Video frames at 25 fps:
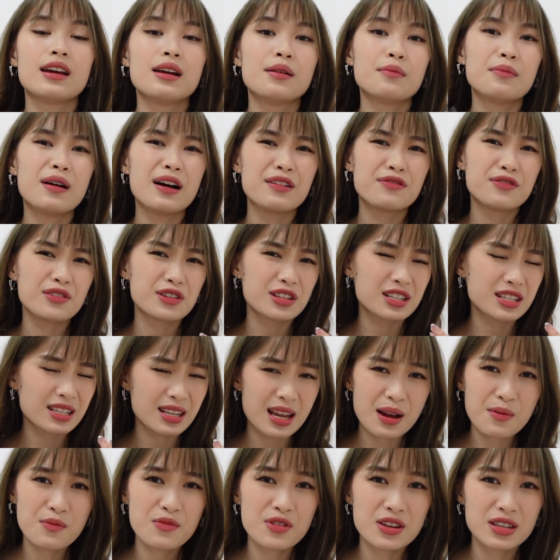But for
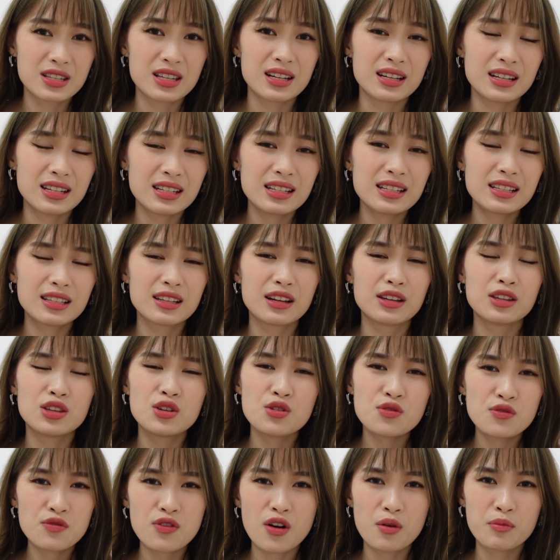some reason, the
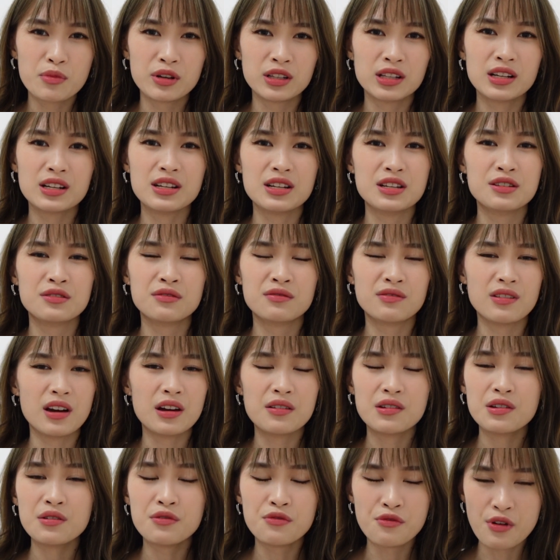new formula is
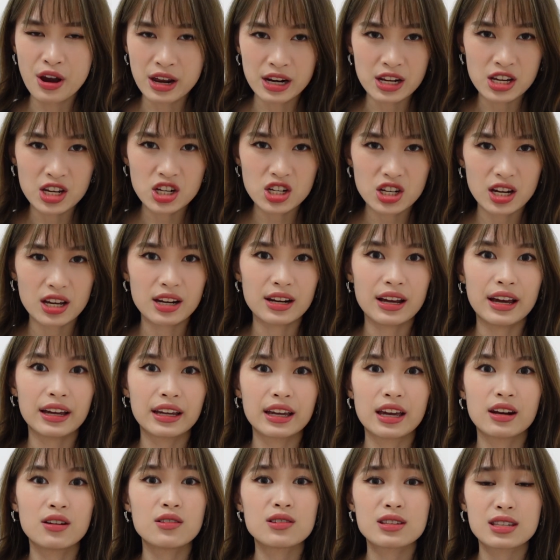very reddish and I
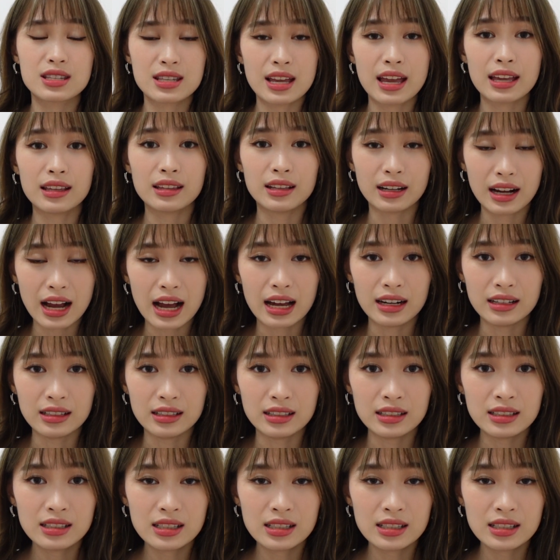cannot stand the color.